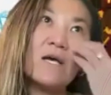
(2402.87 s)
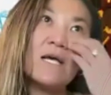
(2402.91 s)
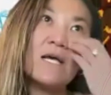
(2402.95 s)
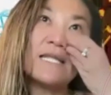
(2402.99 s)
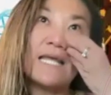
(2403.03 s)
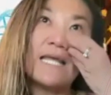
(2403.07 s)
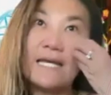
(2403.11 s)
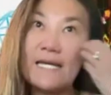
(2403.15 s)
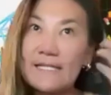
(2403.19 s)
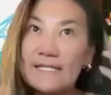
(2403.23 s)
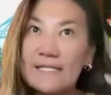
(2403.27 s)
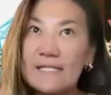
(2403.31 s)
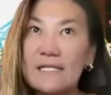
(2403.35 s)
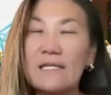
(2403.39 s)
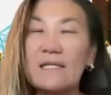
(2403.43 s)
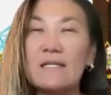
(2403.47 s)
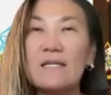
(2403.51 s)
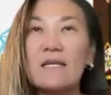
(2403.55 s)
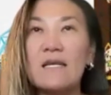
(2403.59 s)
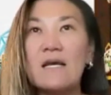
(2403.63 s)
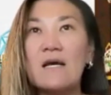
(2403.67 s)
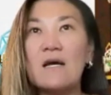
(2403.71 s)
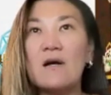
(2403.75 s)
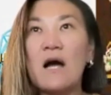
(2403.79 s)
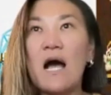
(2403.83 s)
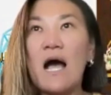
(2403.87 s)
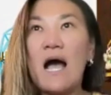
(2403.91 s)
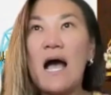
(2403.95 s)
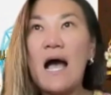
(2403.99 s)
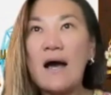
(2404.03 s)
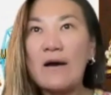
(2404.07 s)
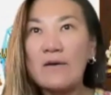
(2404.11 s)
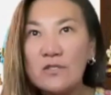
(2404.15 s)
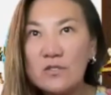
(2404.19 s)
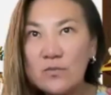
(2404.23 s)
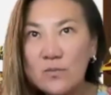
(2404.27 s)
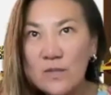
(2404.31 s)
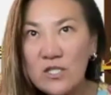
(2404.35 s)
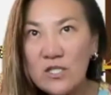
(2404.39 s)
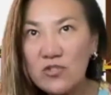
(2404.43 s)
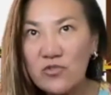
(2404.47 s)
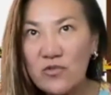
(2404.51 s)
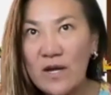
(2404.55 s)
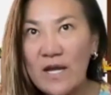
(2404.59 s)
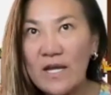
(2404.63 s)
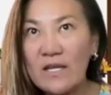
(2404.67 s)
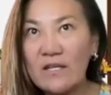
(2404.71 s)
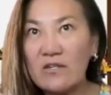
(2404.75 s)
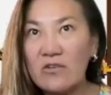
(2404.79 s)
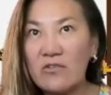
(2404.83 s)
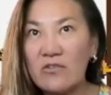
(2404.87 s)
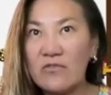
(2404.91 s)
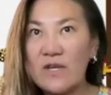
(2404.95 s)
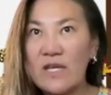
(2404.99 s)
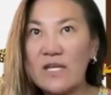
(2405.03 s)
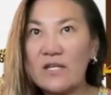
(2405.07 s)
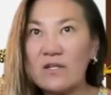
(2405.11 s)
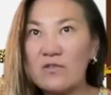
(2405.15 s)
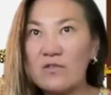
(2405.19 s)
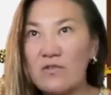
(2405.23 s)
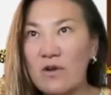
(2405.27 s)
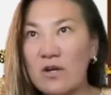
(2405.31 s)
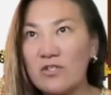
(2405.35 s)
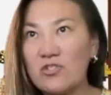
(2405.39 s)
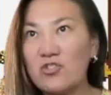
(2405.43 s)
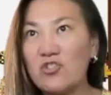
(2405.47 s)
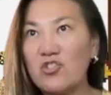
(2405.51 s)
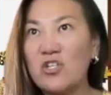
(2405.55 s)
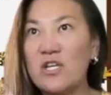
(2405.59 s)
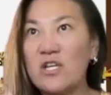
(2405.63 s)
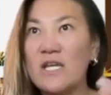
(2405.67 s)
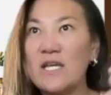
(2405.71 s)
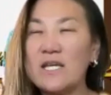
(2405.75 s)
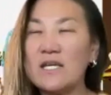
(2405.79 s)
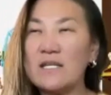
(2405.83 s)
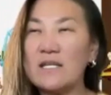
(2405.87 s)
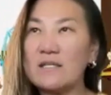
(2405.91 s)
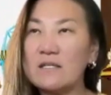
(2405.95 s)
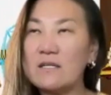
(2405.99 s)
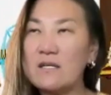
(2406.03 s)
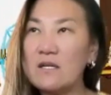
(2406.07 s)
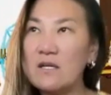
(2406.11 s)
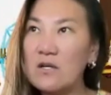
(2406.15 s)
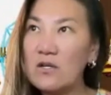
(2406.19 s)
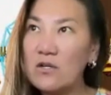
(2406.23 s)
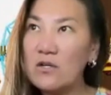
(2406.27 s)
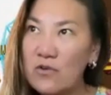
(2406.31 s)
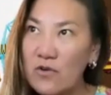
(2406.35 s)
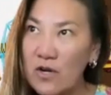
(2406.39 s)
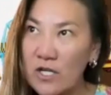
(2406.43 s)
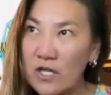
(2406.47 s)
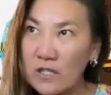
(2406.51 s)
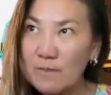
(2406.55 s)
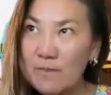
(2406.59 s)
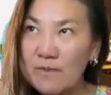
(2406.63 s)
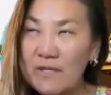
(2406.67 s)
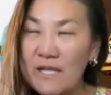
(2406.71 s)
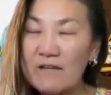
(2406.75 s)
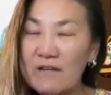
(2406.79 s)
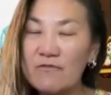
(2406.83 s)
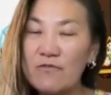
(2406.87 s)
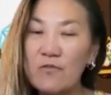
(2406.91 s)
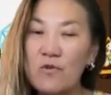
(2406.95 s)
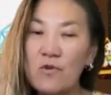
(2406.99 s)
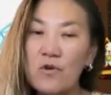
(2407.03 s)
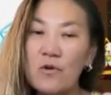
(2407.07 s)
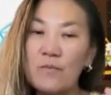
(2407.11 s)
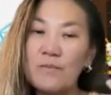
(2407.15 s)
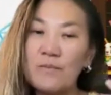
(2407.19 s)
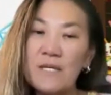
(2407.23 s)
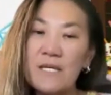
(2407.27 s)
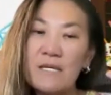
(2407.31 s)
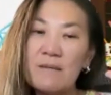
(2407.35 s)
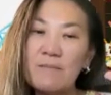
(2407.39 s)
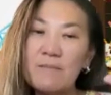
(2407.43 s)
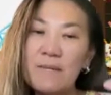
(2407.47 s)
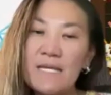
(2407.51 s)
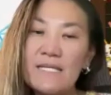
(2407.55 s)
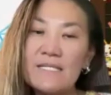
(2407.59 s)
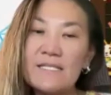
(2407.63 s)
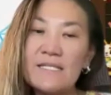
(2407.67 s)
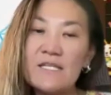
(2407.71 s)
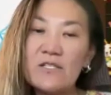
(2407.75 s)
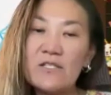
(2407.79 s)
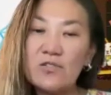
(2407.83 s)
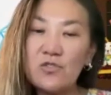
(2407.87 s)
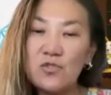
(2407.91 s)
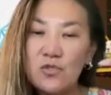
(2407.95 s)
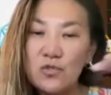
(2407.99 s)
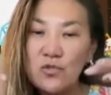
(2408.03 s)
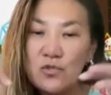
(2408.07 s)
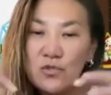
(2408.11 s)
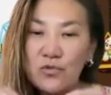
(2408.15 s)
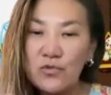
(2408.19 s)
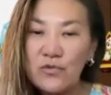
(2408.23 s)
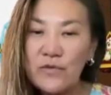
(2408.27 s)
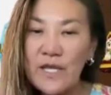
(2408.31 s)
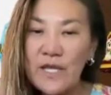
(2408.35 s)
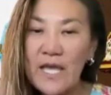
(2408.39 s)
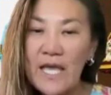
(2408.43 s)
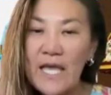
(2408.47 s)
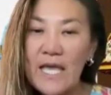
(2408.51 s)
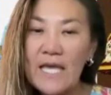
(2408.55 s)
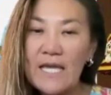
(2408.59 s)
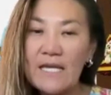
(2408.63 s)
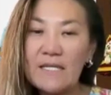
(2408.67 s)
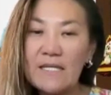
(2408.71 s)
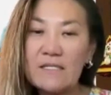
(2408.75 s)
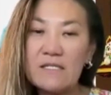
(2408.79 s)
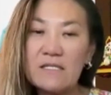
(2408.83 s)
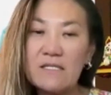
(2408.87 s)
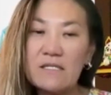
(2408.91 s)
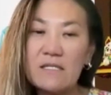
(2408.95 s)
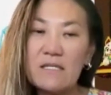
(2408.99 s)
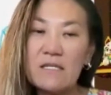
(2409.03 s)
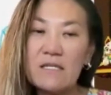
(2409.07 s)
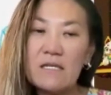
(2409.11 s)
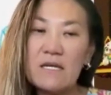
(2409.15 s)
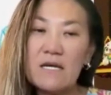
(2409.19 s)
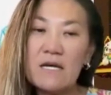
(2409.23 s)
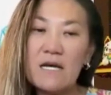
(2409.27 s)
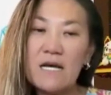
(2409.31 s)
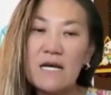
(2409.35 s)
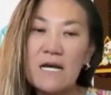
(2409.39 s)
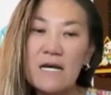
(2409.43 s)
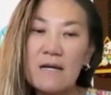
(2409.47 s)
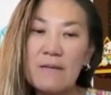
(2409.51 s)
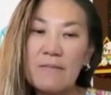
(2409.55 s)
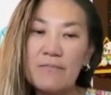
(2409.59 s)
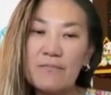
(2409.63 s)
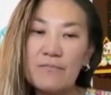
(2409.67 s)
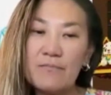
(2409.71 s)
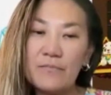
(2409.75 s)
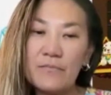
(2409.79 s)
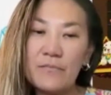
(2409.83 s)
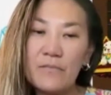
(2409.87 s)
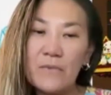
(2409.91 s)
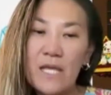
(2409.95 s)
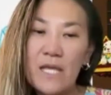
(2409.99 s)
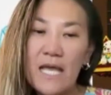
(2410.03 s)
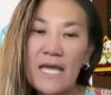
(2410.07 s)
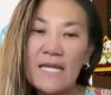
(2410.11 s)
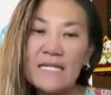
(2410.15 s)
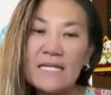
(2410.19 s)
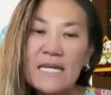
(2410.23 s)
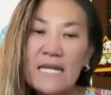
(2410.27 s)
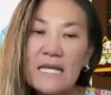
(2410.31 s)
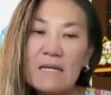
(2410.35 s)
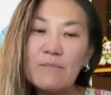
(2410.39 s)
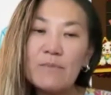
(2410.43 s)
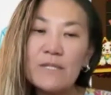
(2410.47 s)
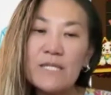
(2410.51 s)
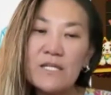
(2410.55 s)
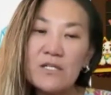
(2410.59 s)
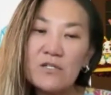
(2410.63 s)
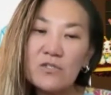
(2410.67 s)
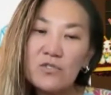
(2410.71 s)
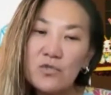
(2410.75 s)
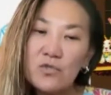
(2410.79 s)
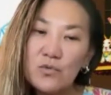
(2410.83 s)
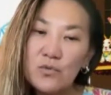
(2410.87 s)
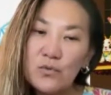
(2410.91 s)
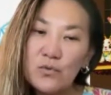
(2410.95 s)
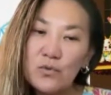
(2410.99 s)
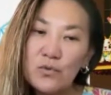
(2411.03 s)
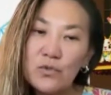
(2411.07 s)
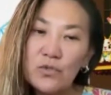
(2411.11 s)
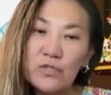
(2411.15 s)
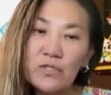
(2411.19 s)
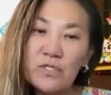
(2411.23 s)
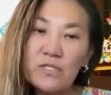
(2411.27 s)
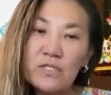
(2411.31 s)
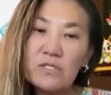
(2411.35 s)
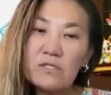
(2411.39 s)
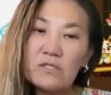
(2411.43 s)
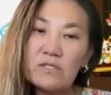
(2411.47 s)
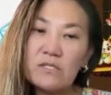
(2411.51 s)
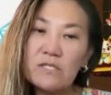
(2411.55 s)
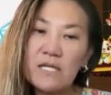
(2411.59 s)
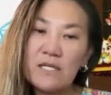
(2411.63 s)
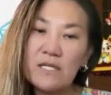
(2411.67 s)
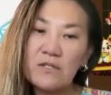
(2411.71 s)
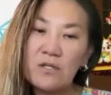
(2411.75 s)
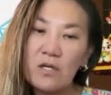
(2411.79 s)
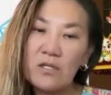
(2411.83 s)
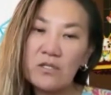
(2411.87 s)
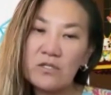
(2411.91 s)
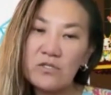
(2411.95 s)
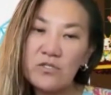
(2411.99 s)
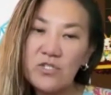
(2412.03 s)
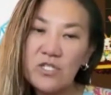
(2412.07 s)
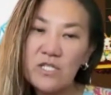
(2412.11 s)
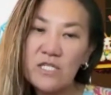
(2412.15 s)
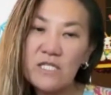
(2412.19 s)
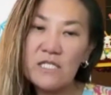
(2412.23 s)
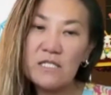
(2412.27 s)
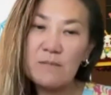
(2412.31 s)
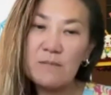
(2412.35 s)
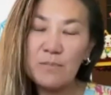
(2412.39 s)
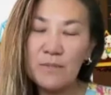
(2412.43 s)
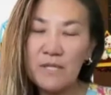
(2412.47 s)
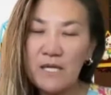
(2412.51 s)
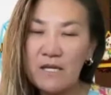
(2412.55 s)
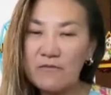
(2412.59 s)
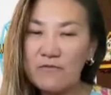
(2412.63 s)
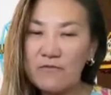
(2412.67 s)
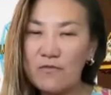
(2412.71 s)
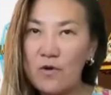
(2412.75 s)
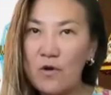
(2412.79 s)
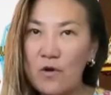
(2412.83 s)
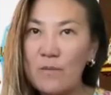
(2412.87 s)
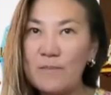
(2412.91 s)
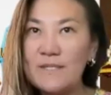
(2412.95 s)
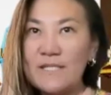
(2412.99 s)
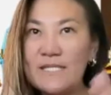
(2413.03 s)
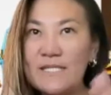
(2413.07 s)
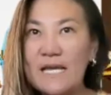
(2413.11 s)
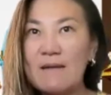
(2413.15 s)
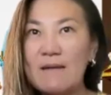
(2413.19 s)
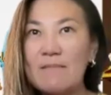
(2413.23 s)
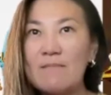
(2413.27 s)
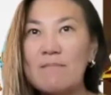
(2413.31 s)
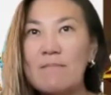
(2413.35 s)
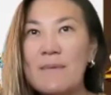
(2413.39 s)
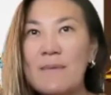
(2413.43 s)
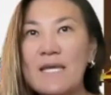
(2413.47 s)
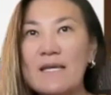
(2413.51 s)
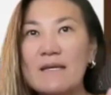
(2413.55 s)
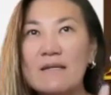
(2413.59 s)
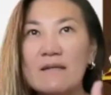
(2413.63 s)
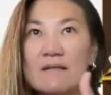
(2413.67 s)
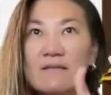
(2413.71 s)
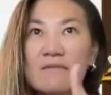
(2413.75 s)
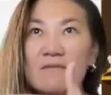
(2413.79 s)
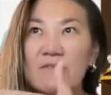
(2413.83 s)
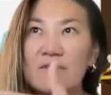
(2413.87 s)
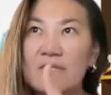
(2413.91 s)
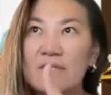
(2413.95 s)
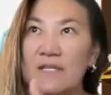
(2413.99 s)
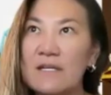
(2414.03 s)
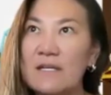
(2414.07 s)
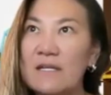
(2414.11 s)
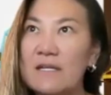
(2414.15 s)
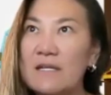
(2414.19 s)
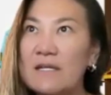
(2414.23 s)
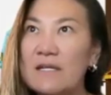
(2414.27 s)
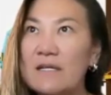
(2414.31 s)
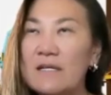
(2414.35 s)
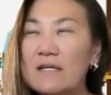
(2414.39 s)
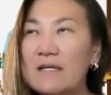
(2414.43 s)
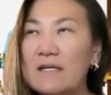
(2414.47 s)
like I said, how do we try and create cross-chain, cross-platform, basically to create enabling tools, technologies, platforms that make the